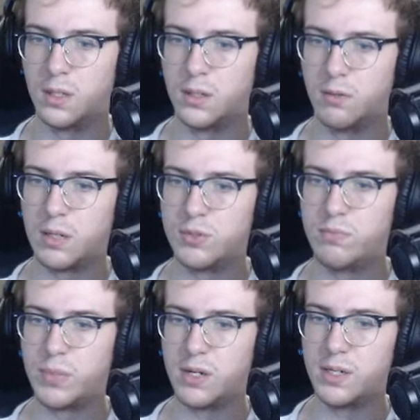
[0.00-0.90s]
Grab some
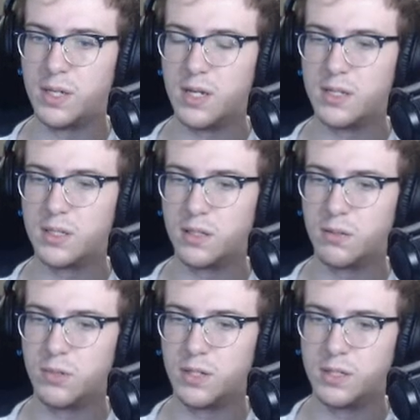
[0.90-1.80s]
barricade assets from
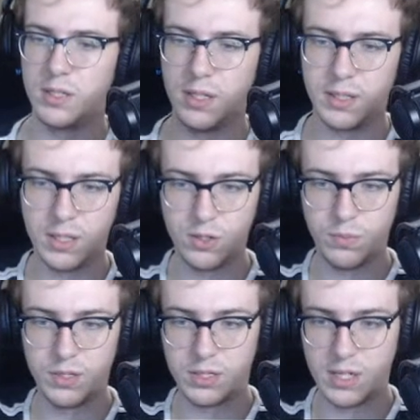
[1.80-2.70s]
ODST like the
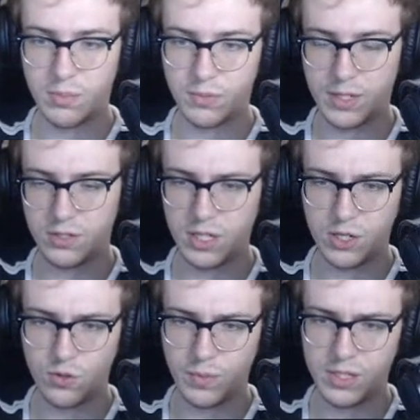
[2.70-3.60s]
human sniper. Wait, there's a
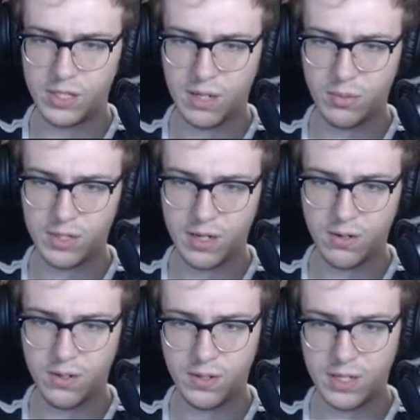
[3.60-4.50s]
human sniper tower in
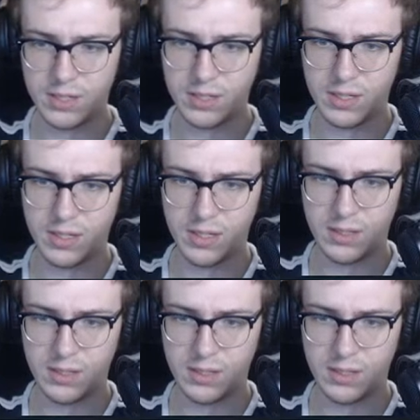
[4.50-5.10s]
ODST?